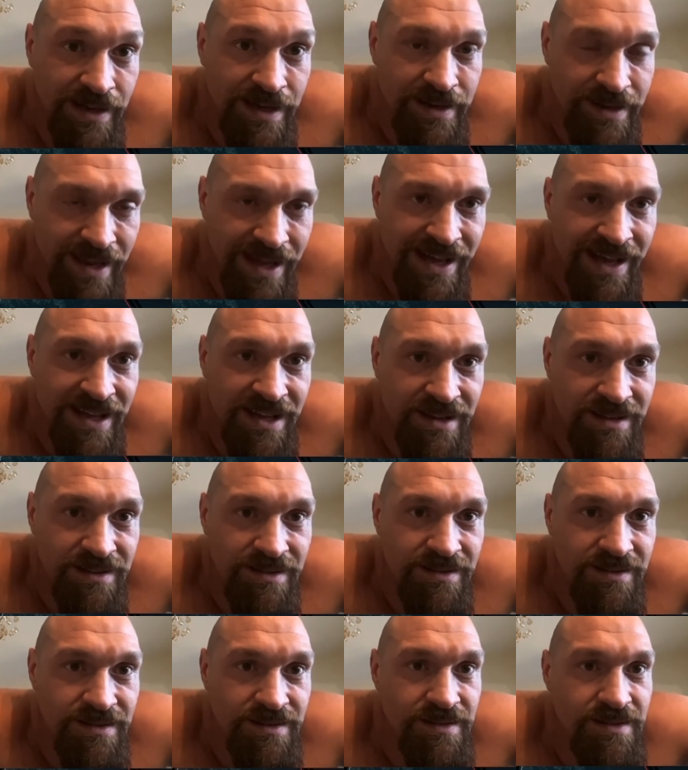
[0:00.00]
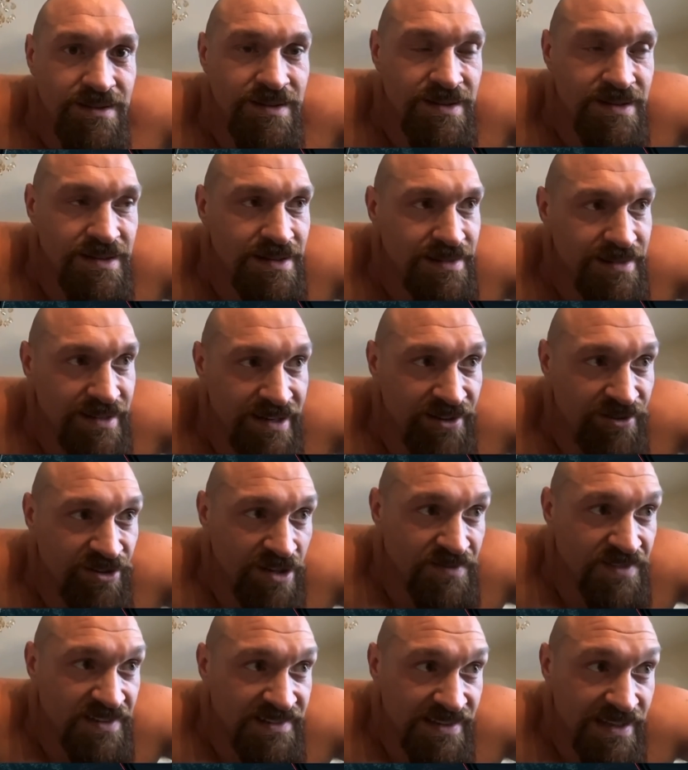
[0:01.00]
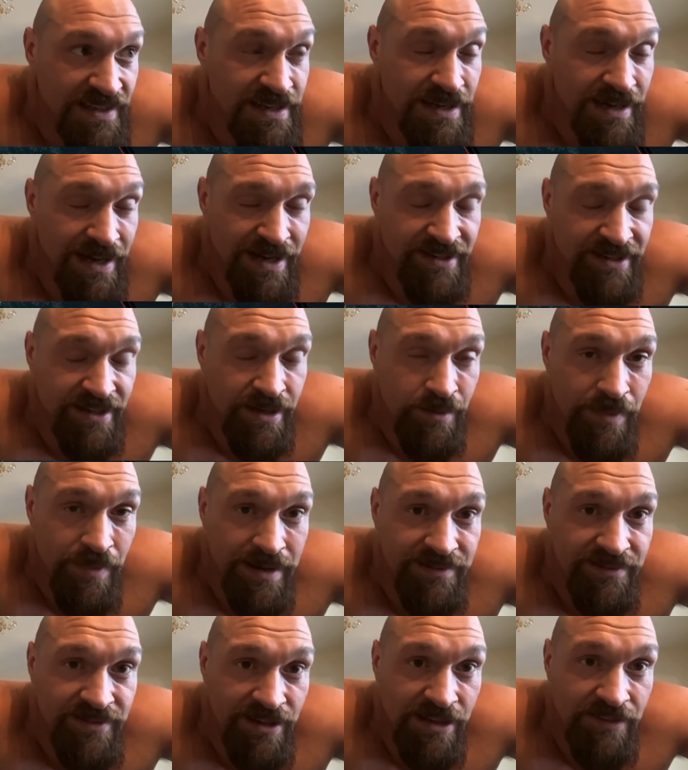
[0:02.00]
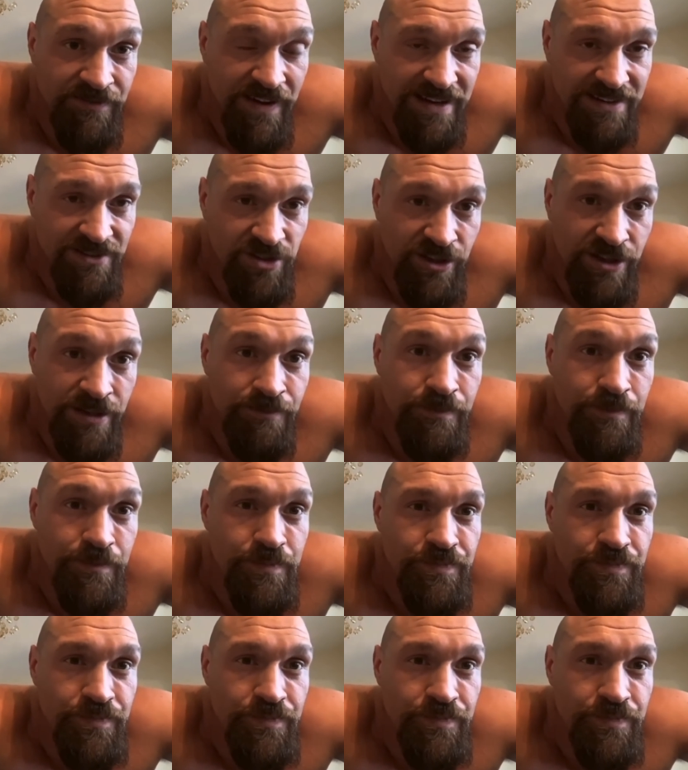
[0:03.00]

like that, then it's obviously had a mental effect on him.